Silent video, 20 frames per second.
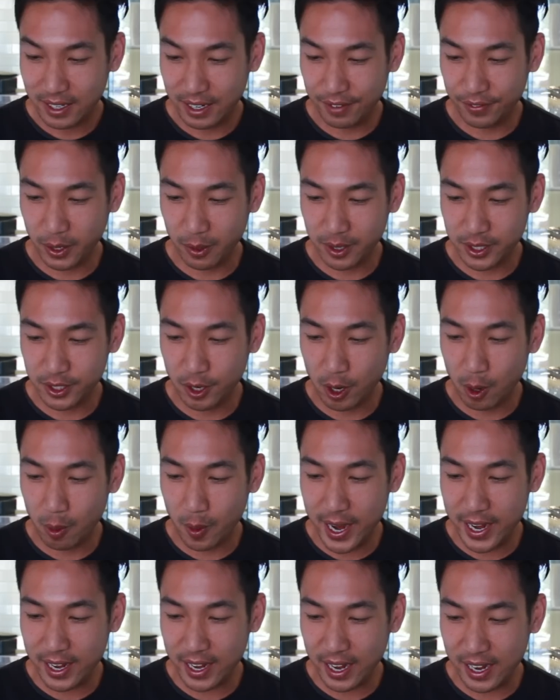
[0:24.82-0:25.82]
If there was no
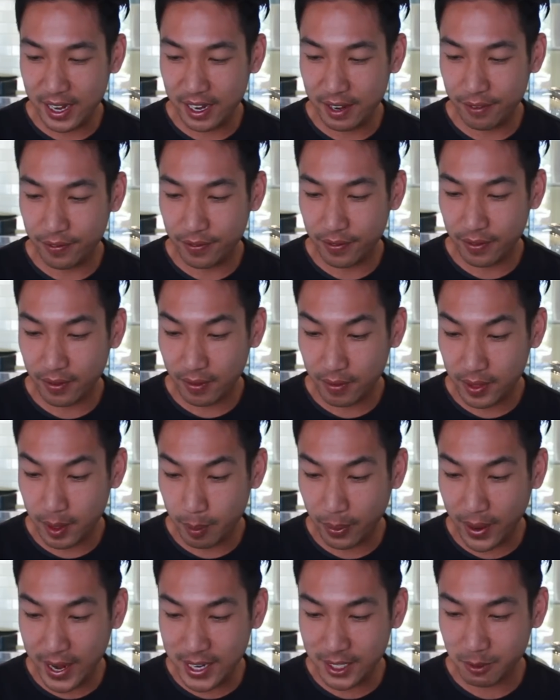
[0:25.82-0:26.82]
wait and if the
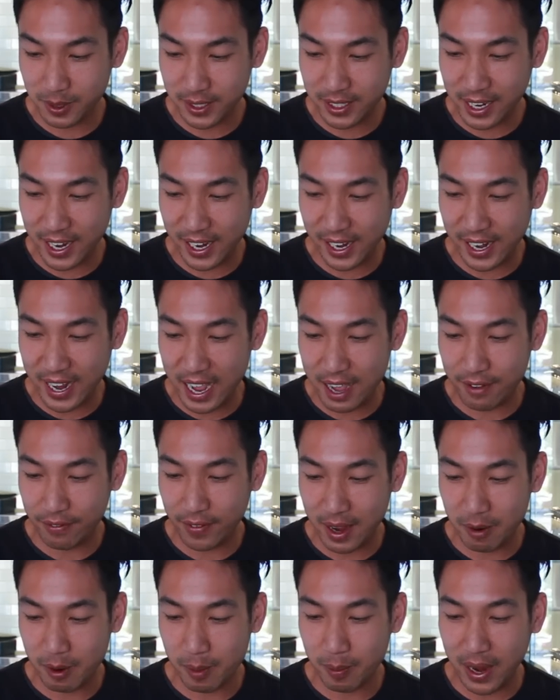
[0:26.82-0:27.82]
price was cut in
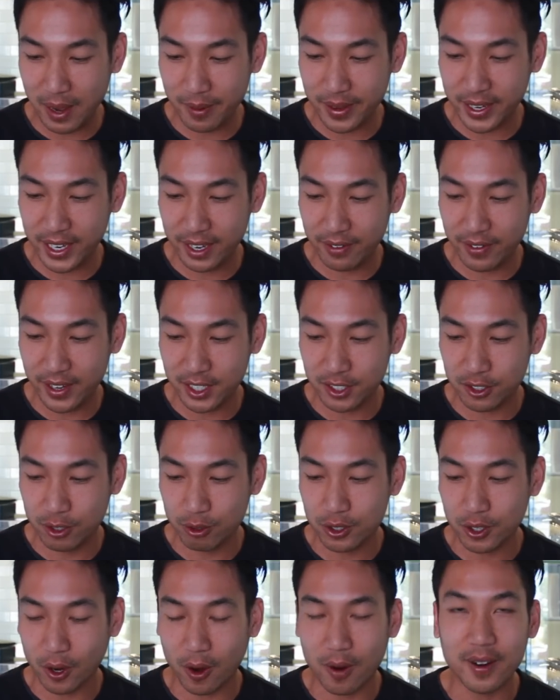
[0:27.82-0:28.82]
half, I would probably give it a
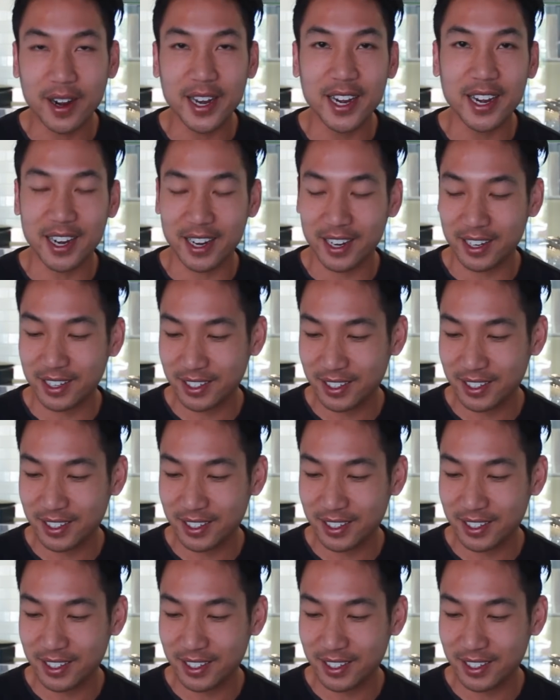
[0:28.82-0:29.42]
two-star rating.